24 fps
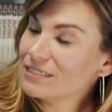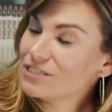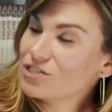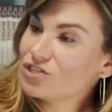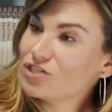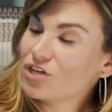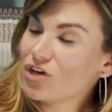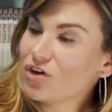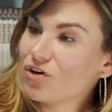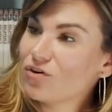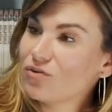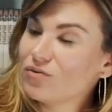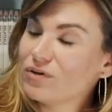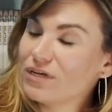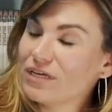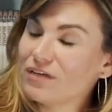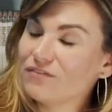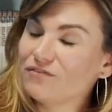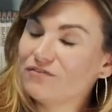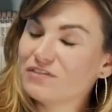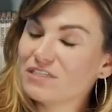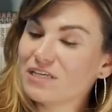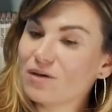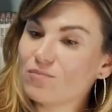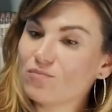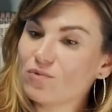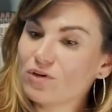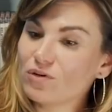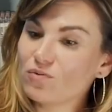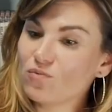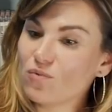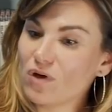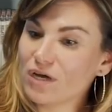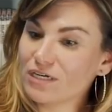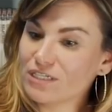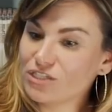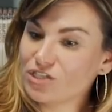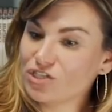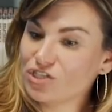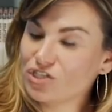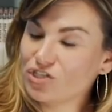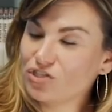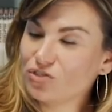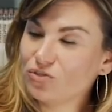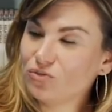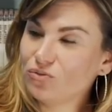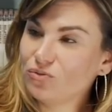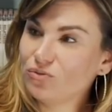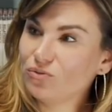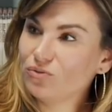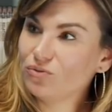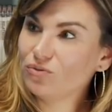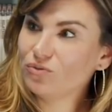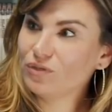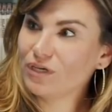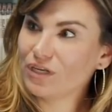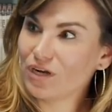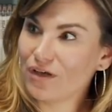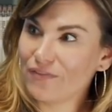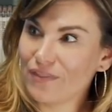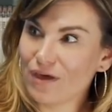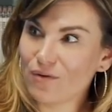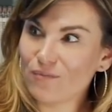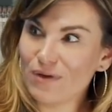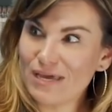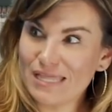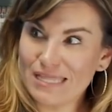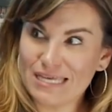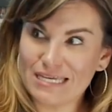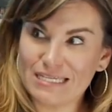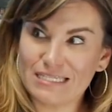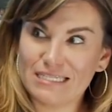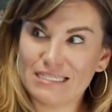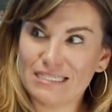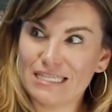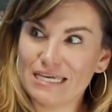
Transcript: So if someone wants to get on that wait list,